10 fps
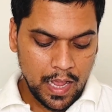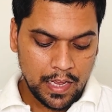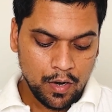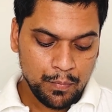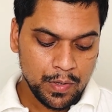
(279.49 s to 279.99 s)

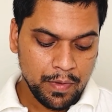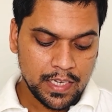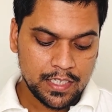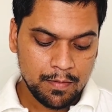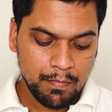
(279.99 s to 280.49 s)
and
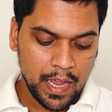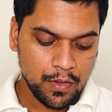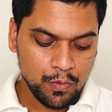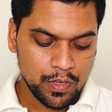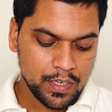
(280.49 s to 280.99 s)
optimizing
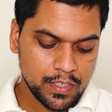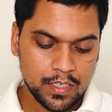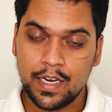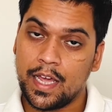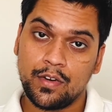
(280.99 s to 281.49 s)
macro
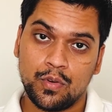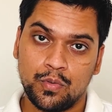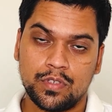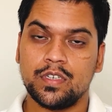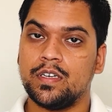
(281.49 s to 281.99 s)
creation and
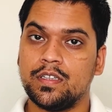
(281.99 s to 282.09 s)
codes.